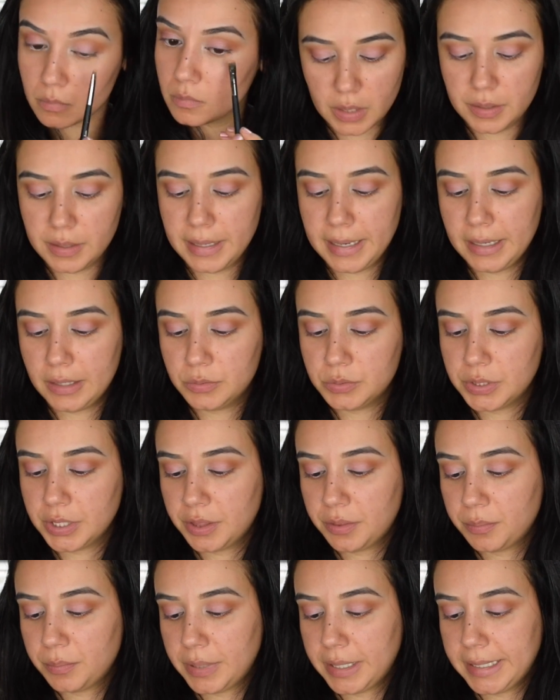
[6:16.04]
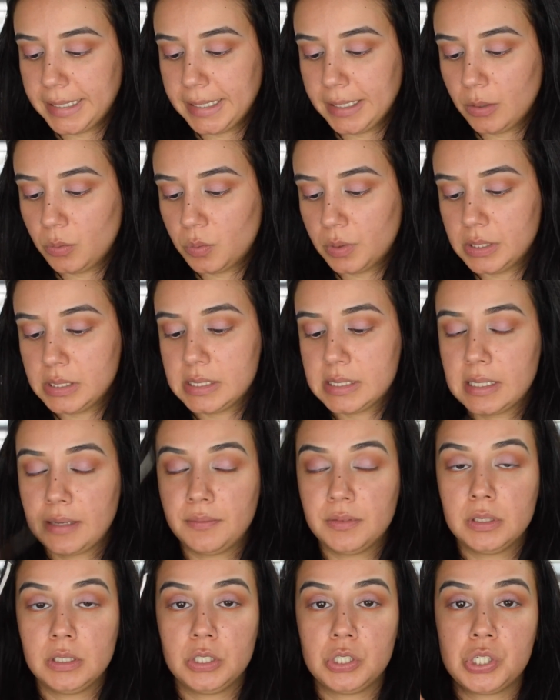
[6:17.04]
Now with my
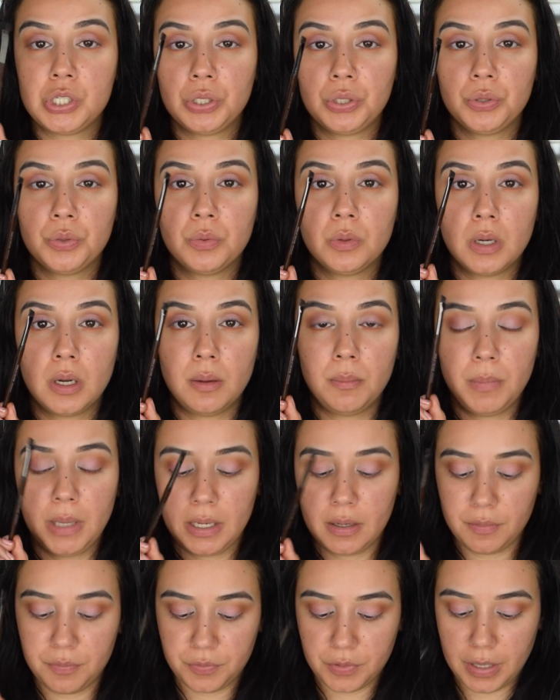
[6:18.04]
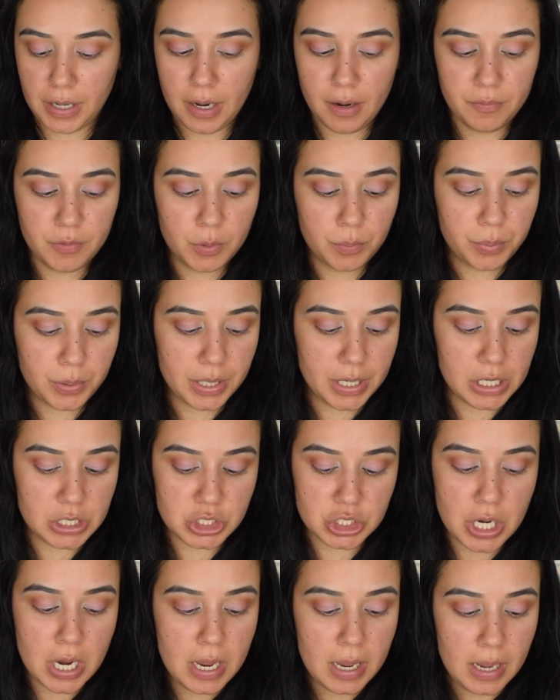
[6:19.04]
172 Makeup Forever
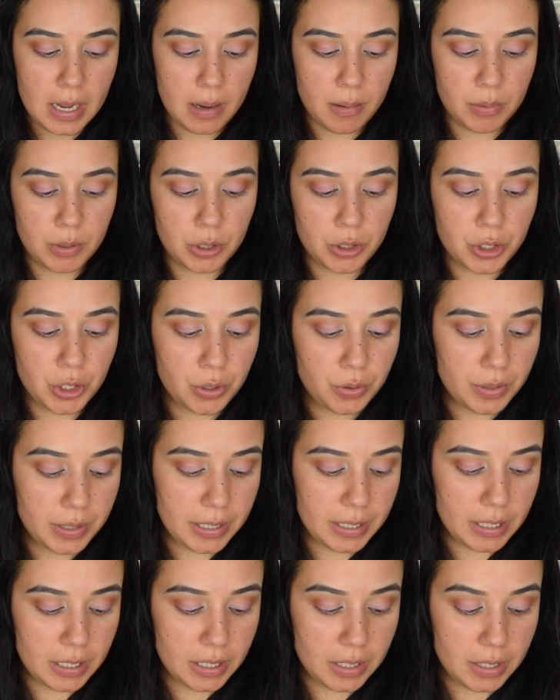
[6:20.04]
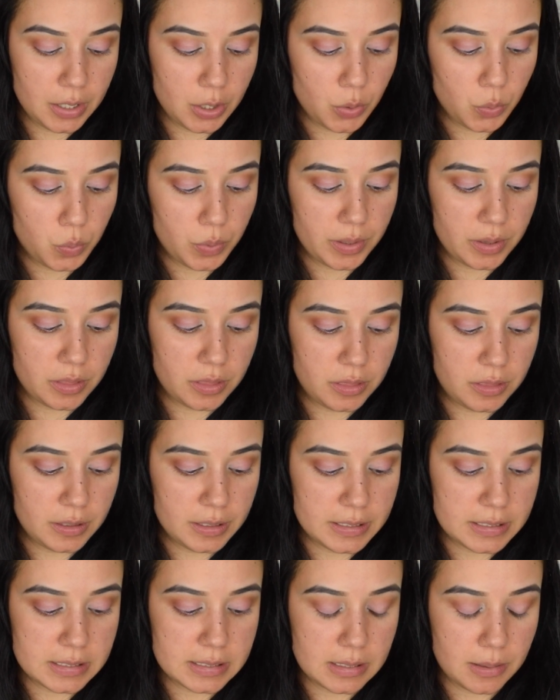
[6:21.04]
brush, I'm gonna go in with
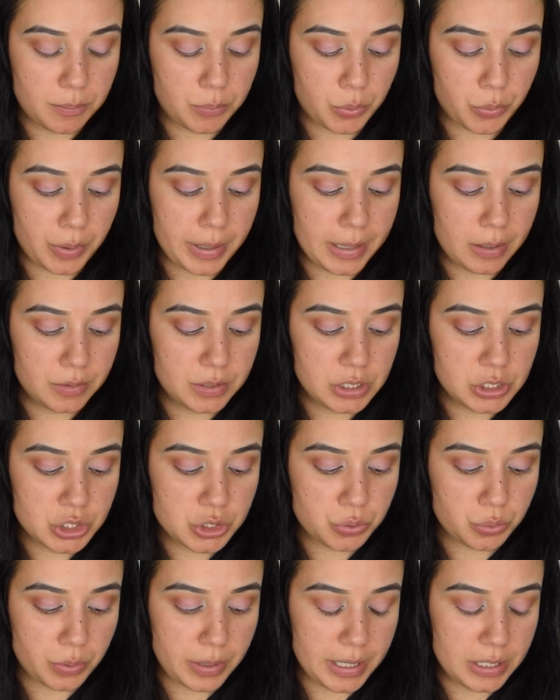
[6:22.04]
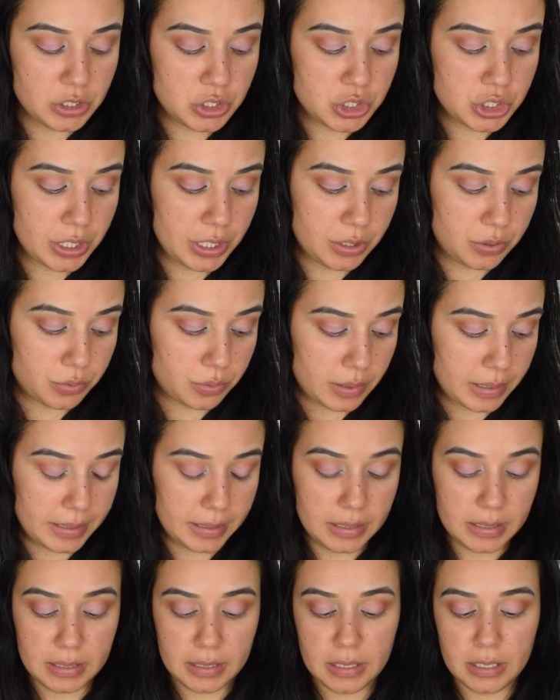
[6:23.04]
this brownish red shade right
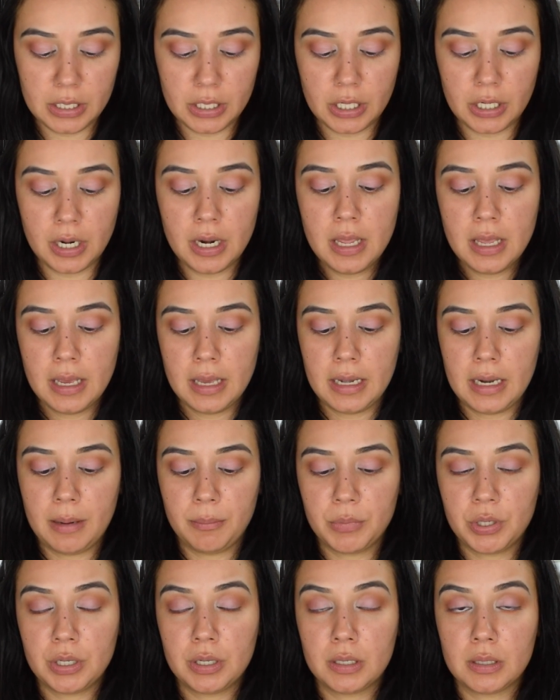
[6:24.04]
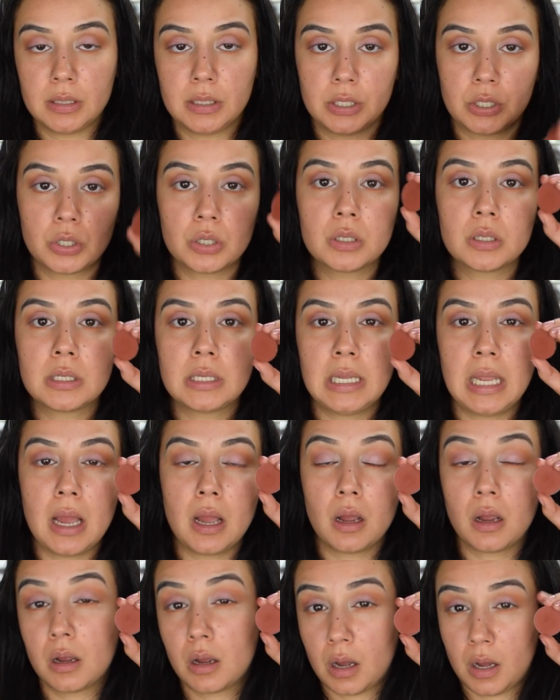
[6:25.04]
here, and I'm gonna literally
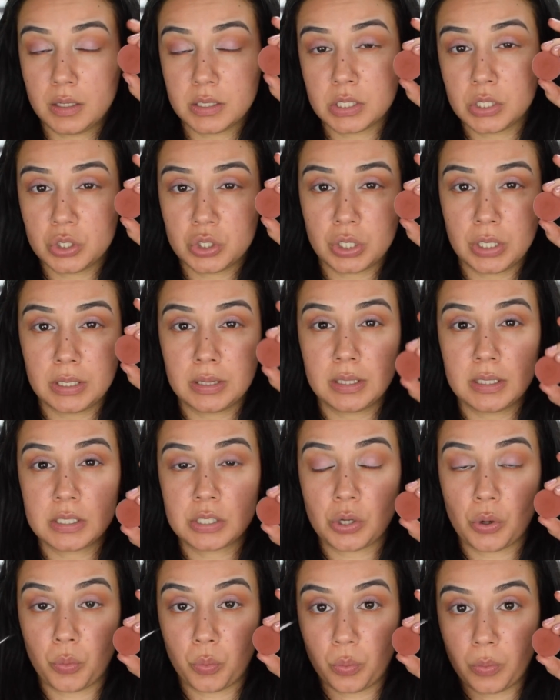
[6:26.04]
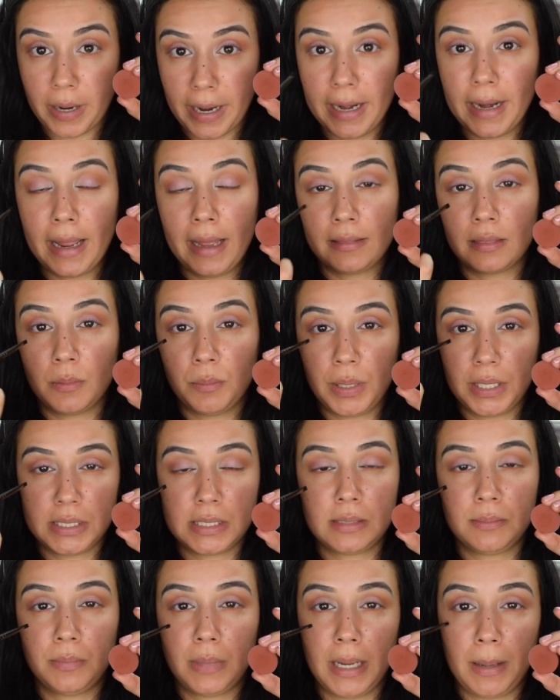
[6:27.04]
concentrate this right at the base
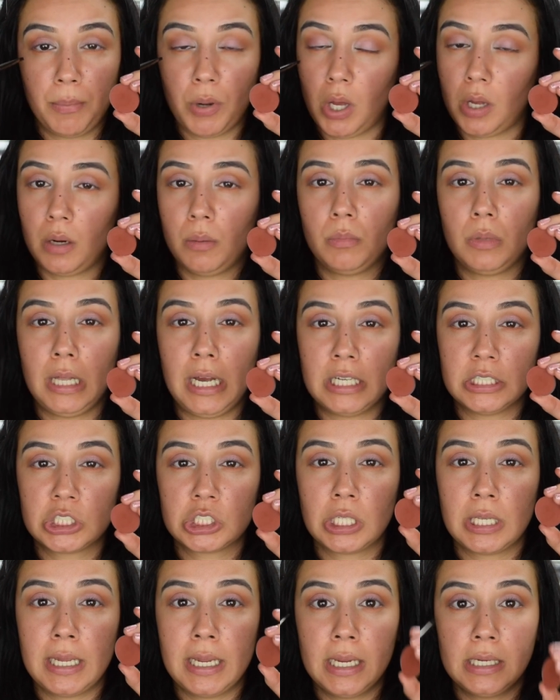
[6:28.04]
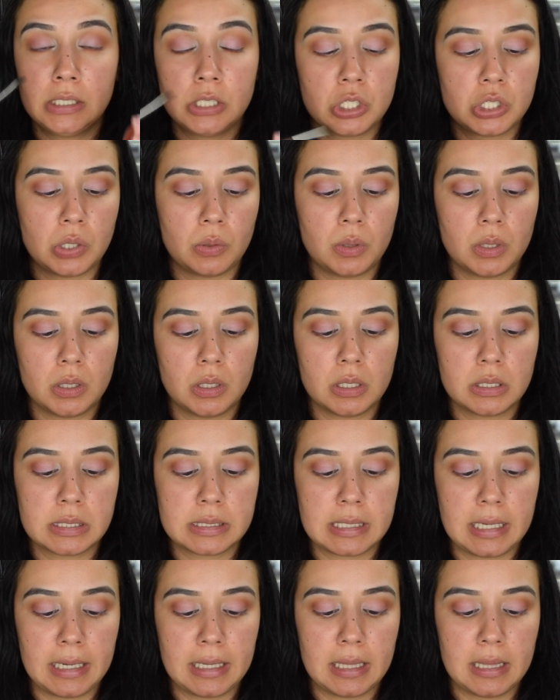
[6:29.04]
of my bottom lash line so it looks
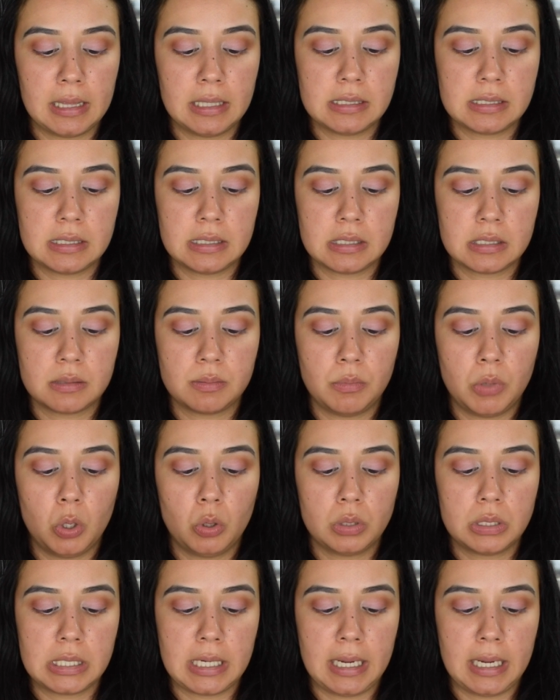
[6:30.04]
like this is smoked